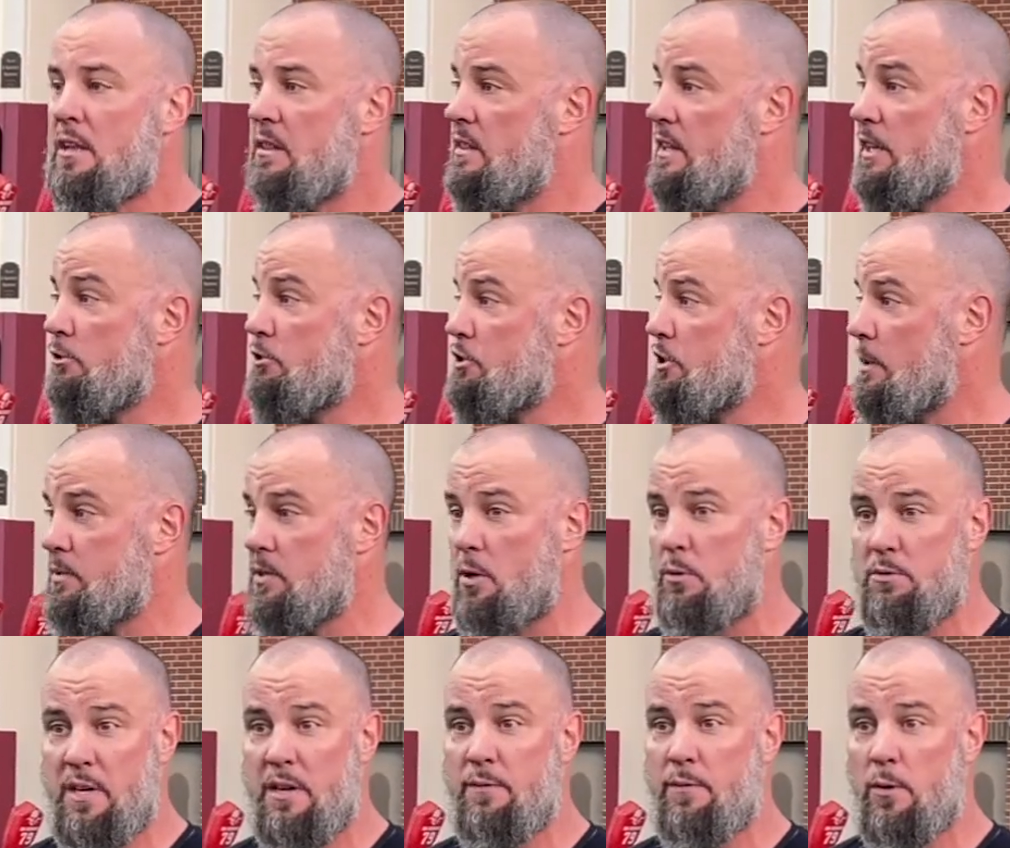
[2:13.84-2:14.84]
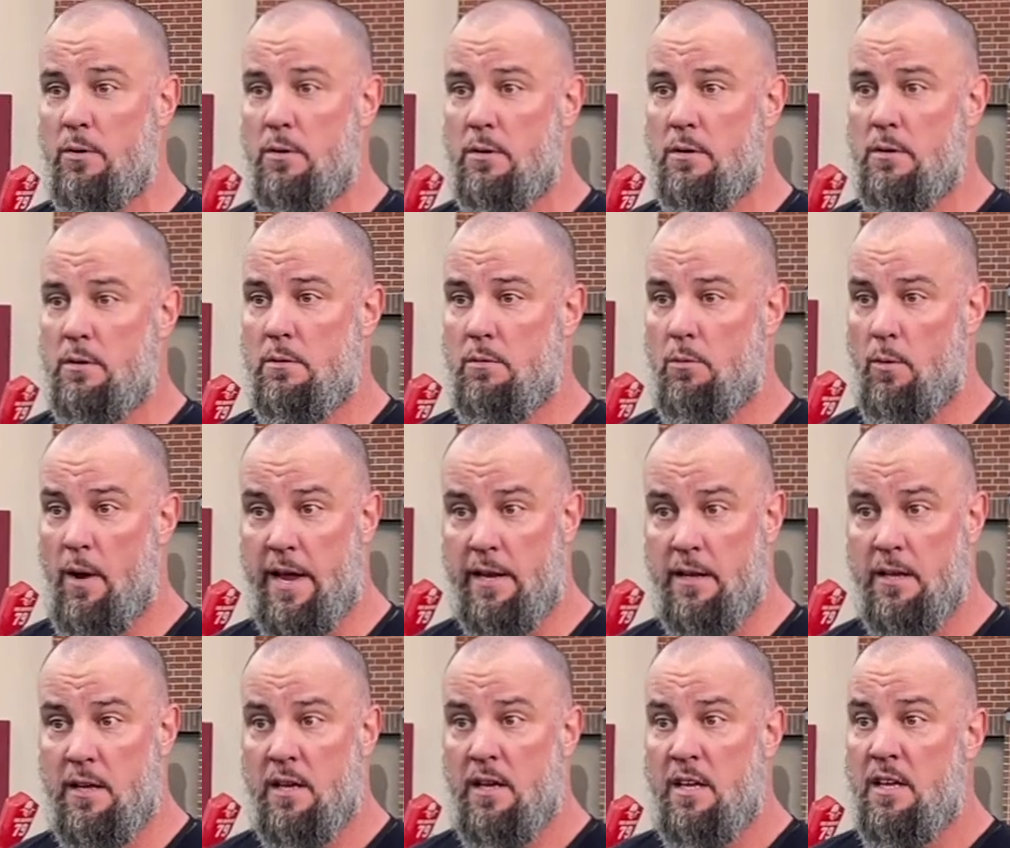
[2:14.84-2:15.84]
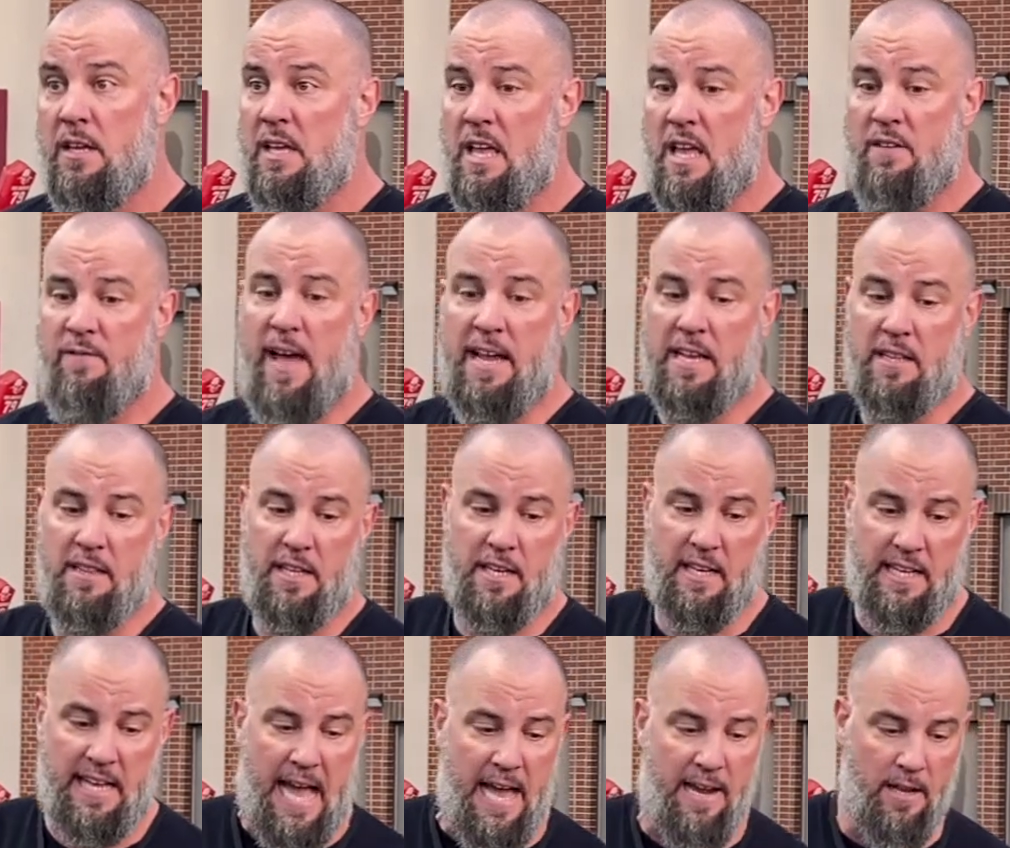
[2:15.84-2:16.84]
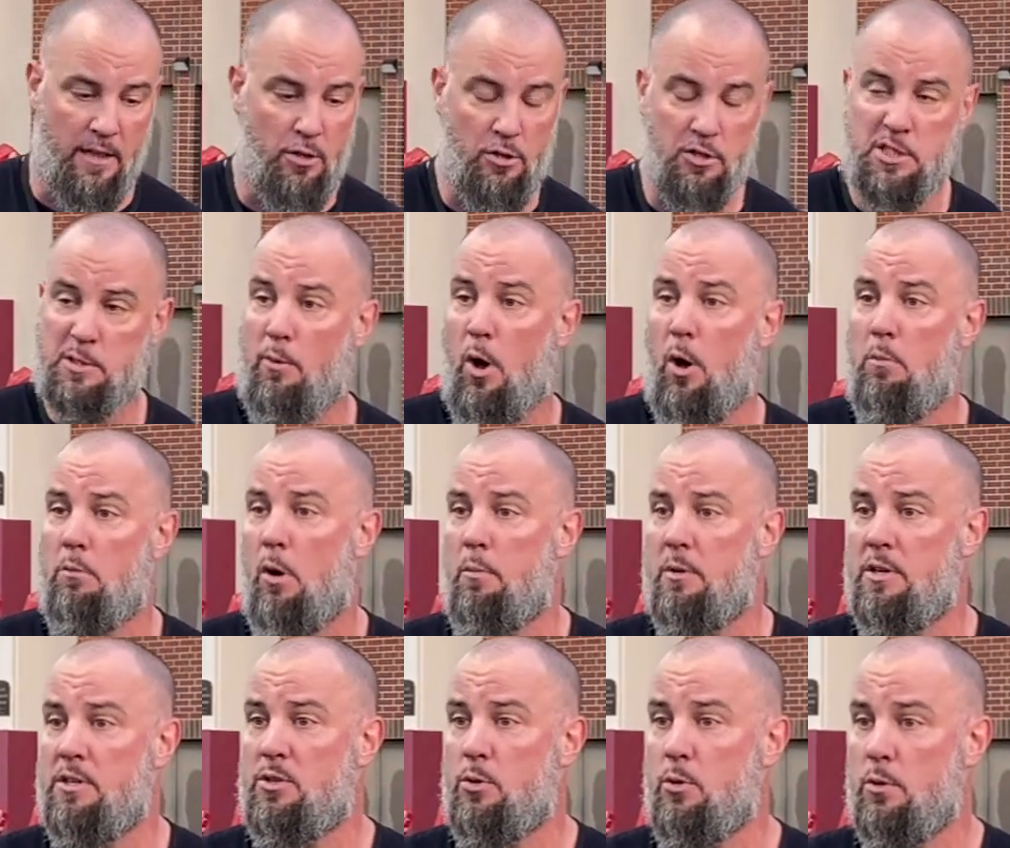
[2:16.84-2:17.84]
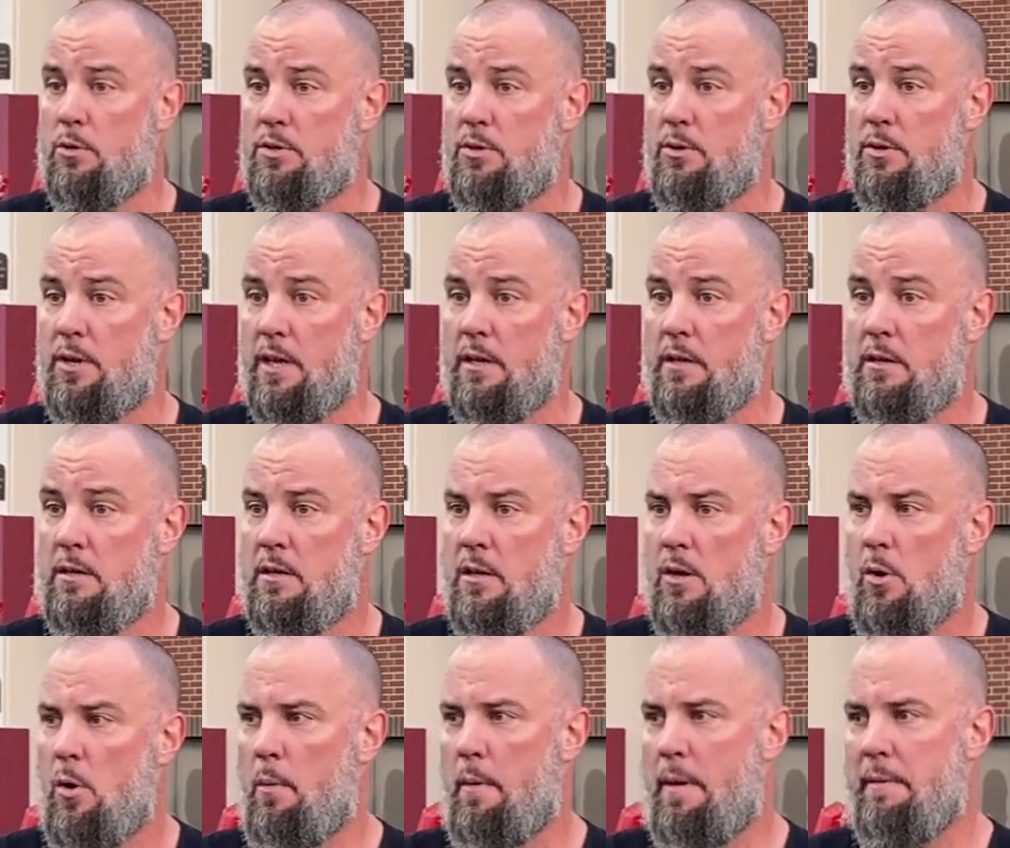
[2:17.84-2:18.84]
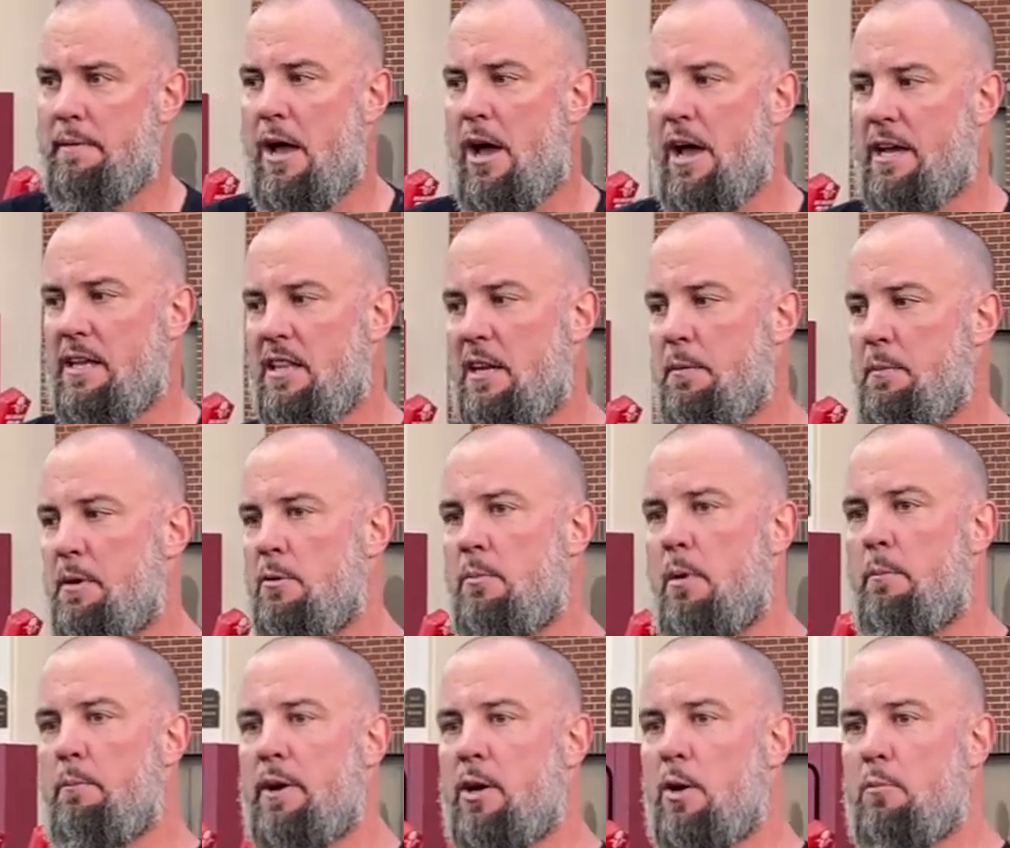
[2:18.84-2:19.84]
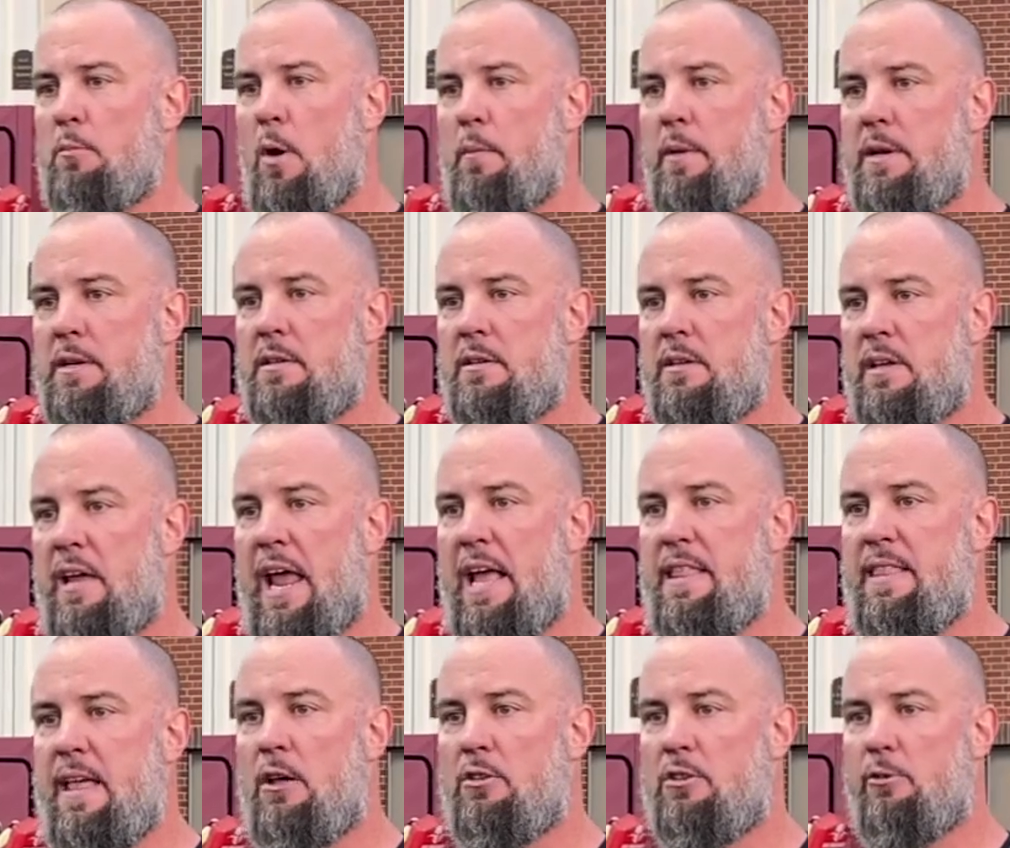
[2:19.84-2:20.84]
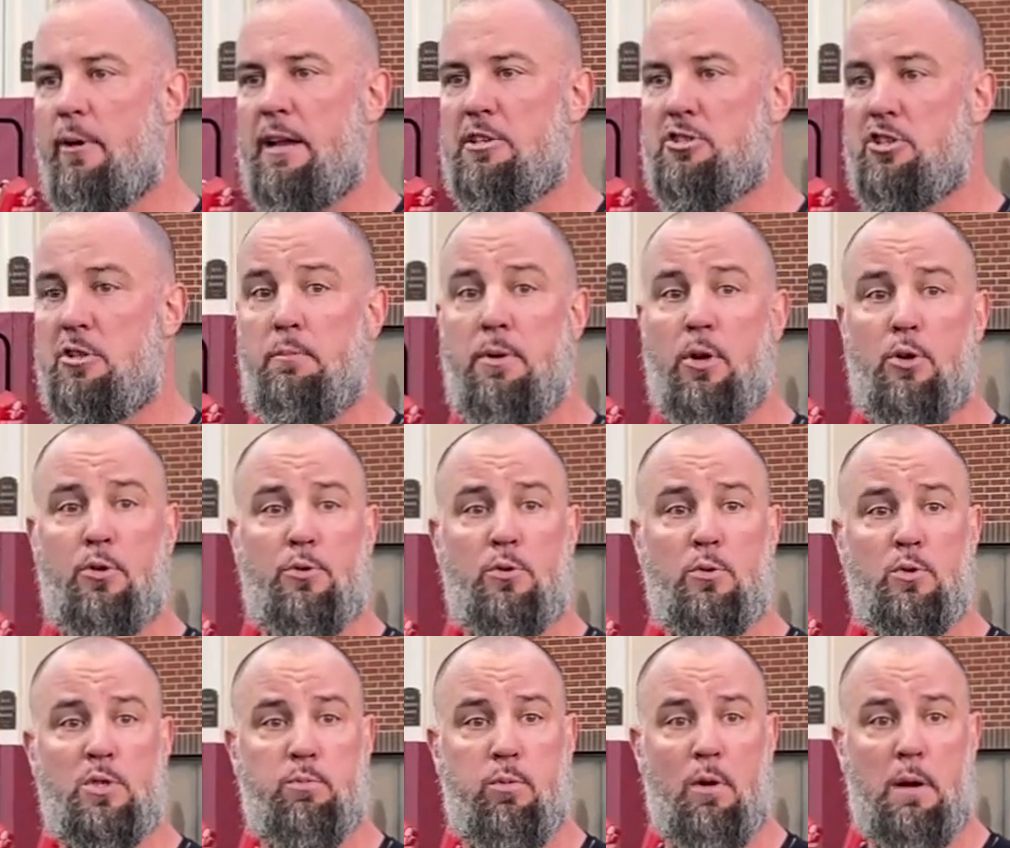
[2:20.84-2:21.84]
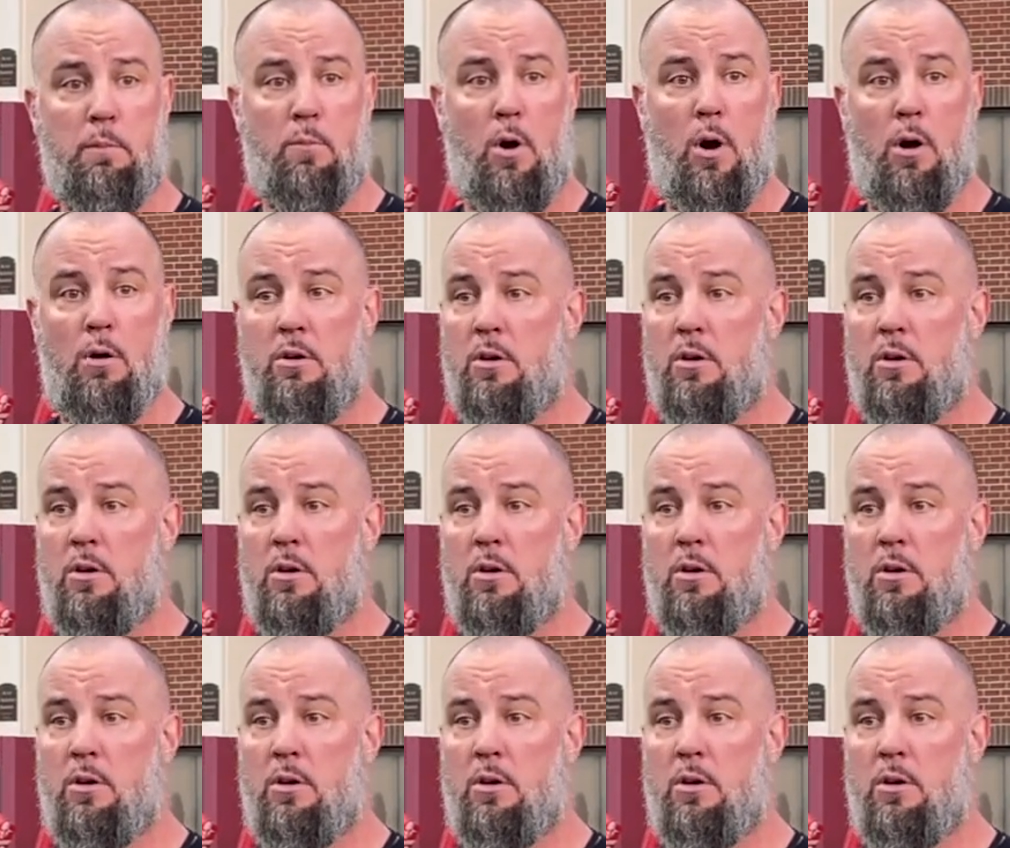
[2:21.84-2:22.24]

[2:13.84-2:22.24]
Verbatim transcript: Leadership's no different, right? if I can lead a guy in a little small moment tour of duty, maybe now I can lead him in a little bit bigger moment. And that'll gradually build through spring ball,